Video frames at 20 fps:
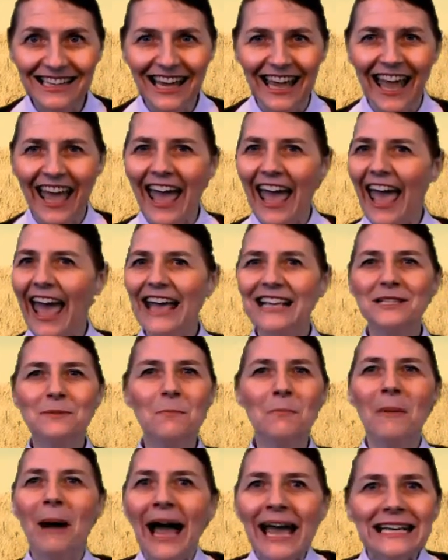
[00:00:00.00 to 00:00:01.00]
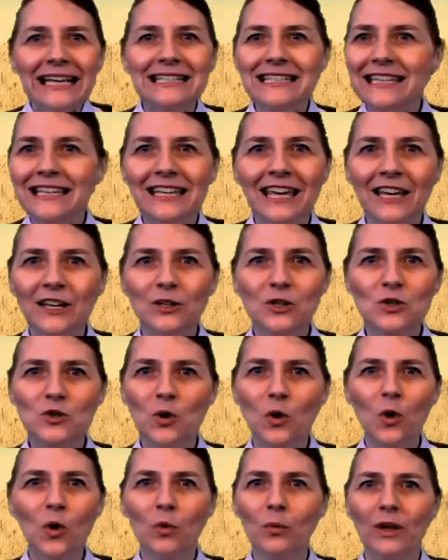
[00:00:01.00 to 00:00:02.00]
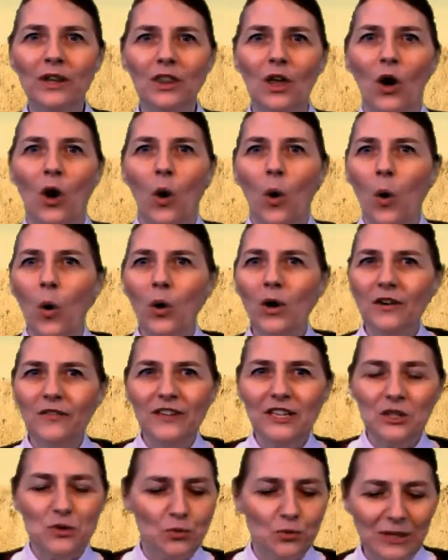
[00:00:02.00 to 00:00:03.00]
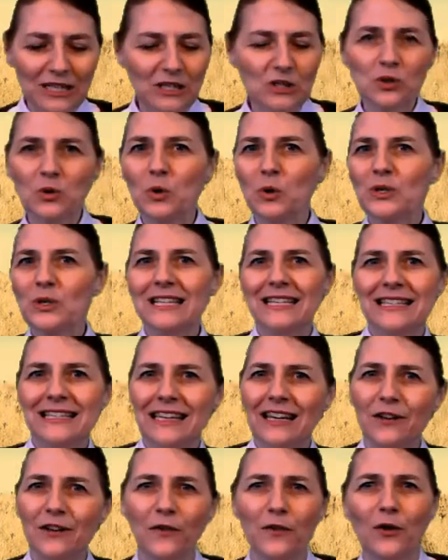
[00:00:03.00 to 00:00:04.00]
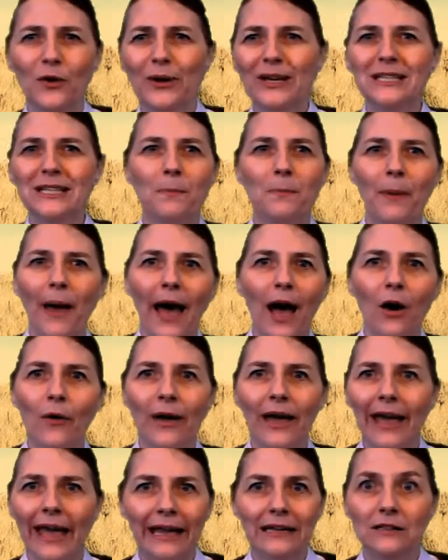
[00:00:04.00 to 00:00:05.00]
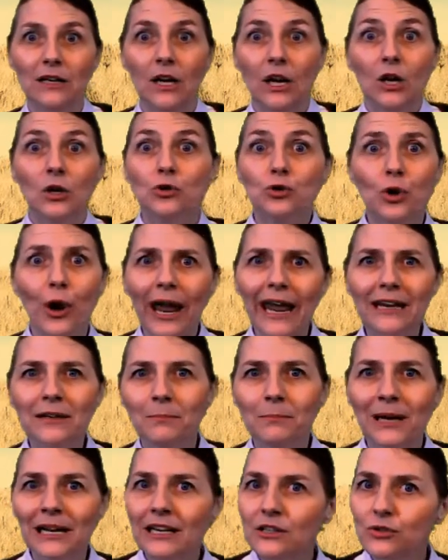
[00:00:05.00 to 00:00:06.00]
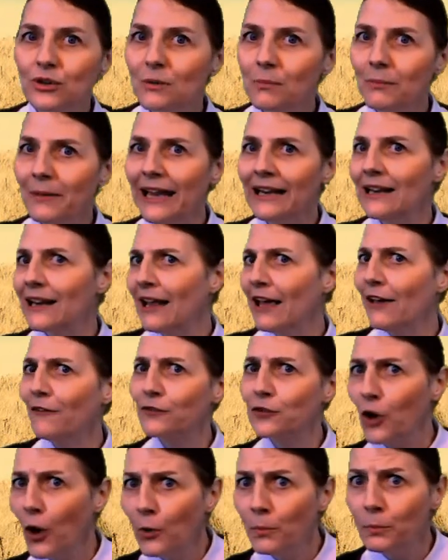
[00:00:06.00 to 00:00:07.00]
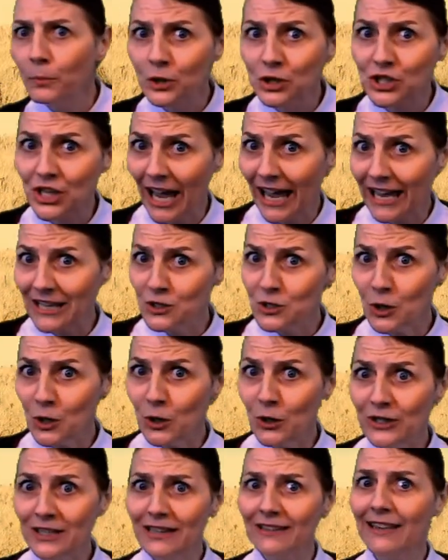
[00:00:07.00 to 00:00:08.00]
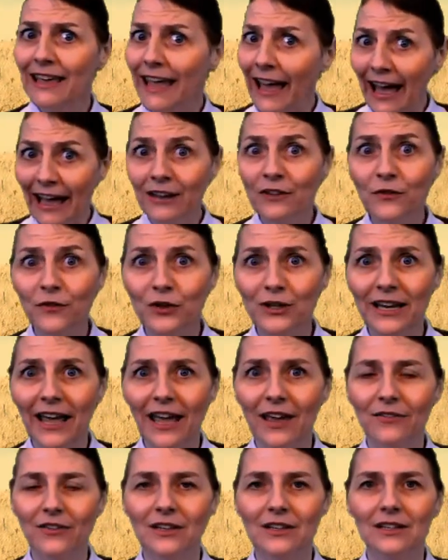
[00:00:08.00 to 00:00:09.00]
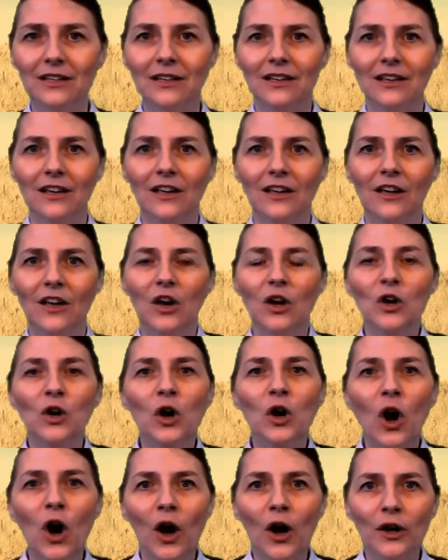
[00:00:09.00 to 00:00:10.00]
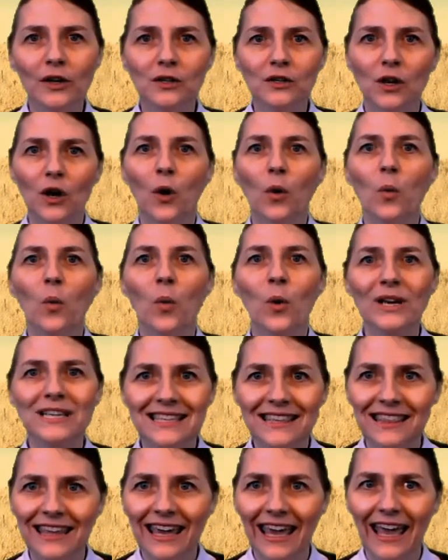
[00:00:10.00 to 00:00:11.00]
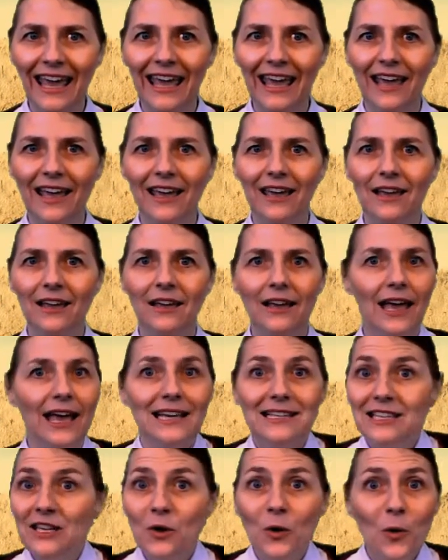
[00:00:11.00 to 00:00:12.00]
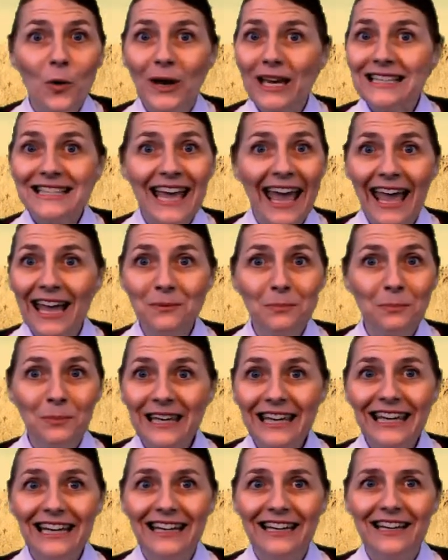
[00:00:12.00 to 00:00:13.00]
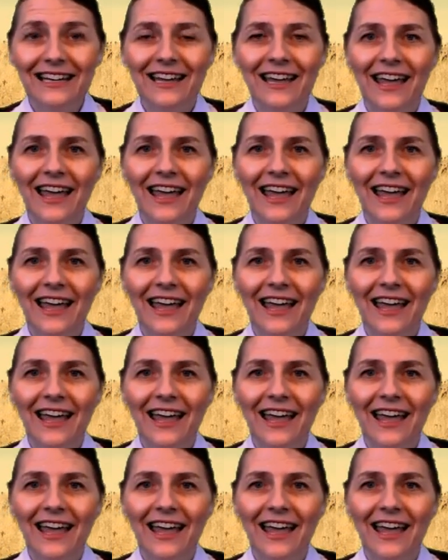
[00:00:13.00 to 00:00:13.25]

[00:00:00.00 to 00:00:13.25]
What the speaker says: As mighty King Saul, with all of his resources, influence, power, and trained military men, left no bush unturned in their hunt for David, God was there, as he always had been.